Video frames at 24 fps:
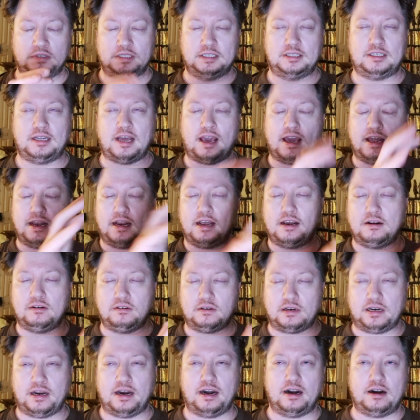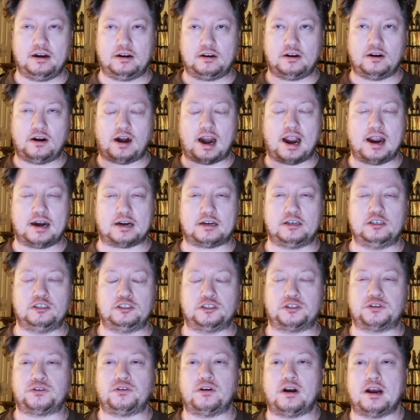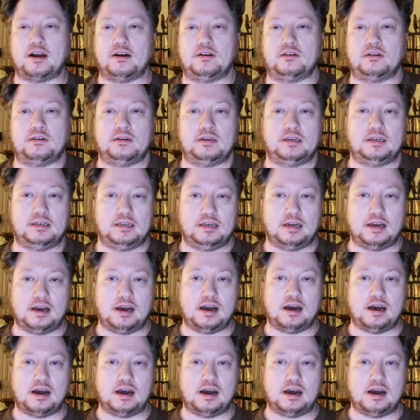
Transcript: standout character actors throughout it,